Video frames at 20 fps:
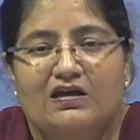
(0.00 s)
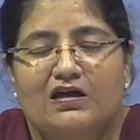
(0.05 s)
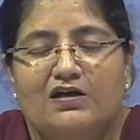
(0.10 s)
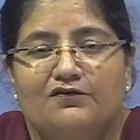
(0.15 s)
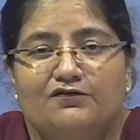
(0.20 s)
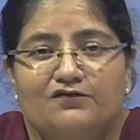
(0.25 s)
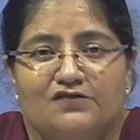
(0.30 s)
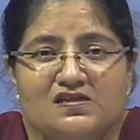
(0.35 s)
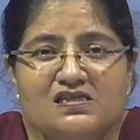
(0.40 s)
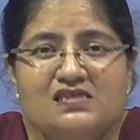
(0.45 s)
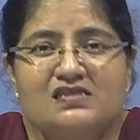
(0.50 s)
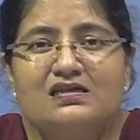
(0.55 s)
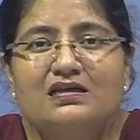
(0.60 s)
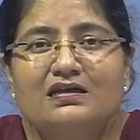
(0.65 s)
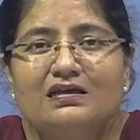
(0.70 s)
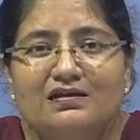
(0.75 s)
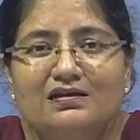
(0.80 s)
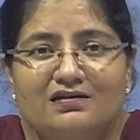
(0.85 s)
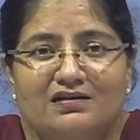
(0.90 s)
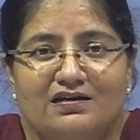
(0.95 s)

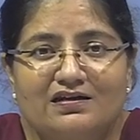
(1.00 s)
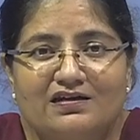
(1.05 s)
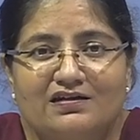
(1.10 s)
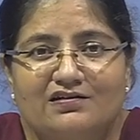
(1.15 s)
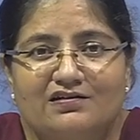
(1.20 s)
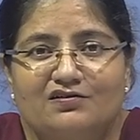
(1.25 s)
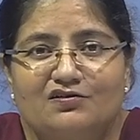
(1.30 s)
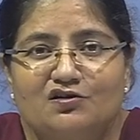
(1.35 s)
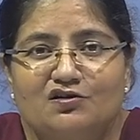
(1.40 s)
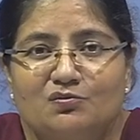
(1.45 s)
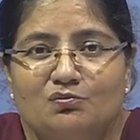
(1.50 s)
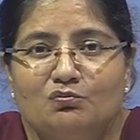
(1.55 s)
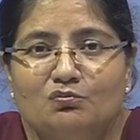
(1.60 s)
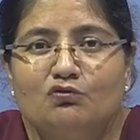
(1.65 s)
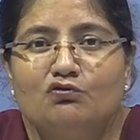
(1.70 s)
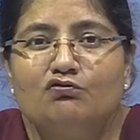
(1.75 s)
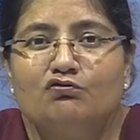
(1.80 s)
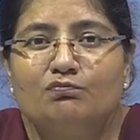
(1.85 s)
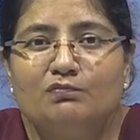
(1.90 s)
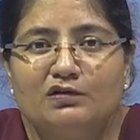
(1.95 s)
facilitate the
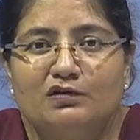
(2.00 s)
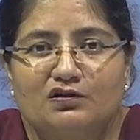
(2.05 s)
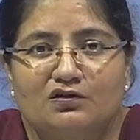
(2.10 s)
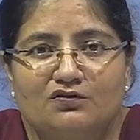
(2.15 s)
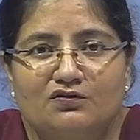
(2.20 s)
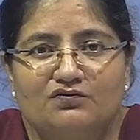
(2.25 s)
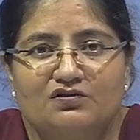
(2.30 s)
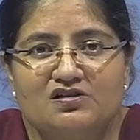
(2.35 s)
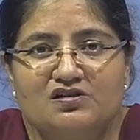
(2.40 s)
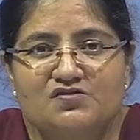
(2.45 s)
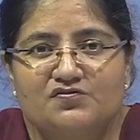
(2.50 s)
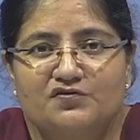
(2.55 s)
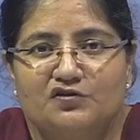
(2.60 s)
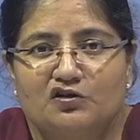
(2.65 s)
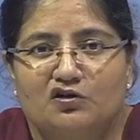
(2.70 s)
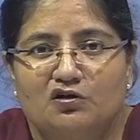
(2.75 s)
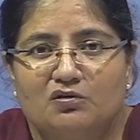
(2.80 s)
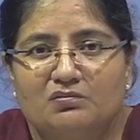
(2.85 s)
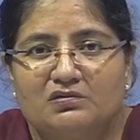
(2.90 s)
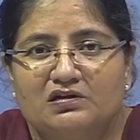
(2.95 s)
movement of this
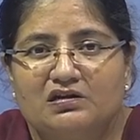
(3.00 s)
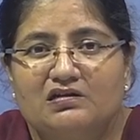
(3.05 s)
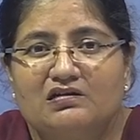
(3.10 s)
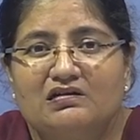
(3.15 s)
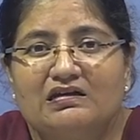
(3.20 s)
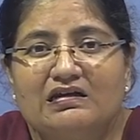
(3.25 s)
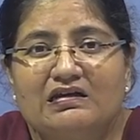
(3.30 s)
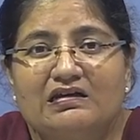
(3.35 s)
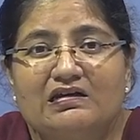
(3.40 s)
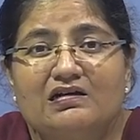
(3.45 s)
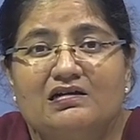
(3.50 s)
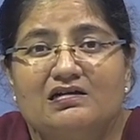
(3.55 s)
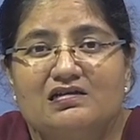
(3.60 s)
phenomenon in a